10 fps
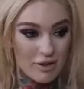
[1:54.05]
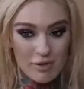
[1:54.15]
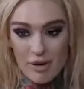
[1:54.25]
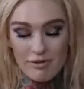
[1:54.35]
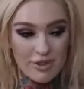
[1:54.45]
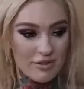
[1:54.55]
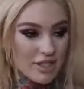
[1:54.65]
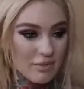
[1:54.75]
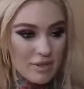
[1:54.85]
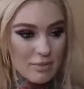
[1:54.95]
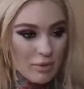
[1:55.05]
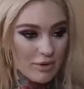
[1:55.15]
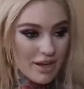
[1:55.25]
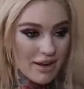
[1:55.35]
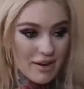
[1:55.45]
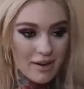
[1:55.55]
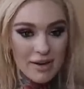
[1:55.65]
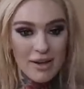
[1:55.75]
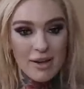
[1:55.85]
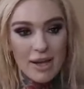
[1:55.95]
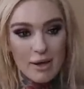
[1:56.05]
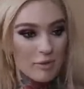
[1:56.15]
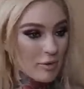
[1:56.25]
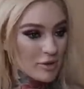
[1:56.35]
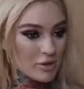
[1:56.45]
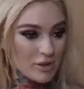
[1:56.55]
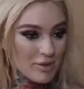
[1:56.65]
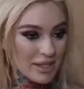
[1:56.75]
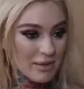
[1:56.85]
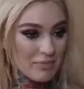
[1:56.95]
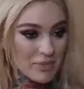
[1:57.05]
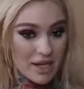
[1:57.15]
There were about fifteen people there and we were streaming it.